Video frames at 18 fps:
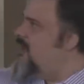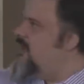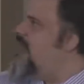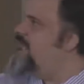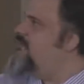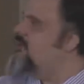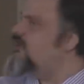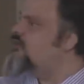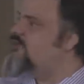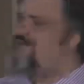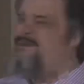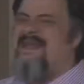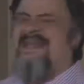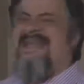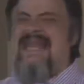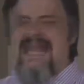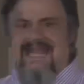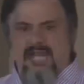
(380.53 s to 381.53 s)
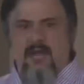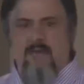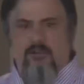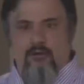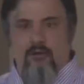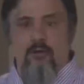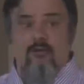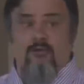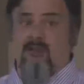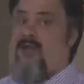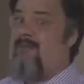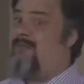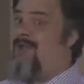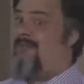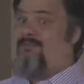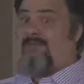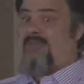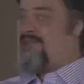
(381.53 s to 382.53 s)
If you're beginning a
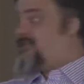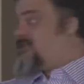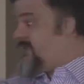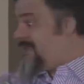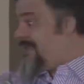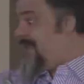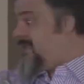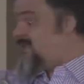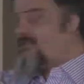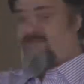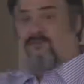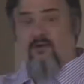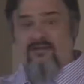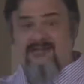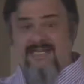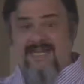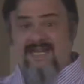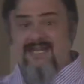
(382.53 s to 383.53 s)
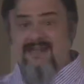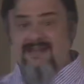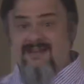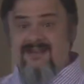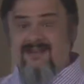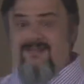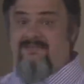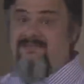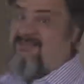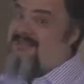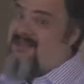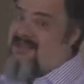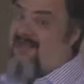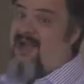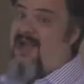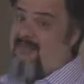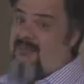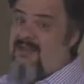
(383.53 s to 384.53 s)
program, and it's 2014, well,
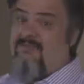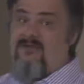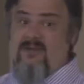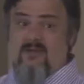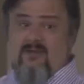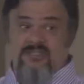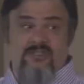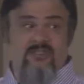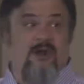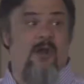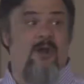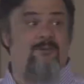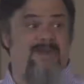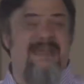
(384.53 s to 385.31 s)
how many of you are still are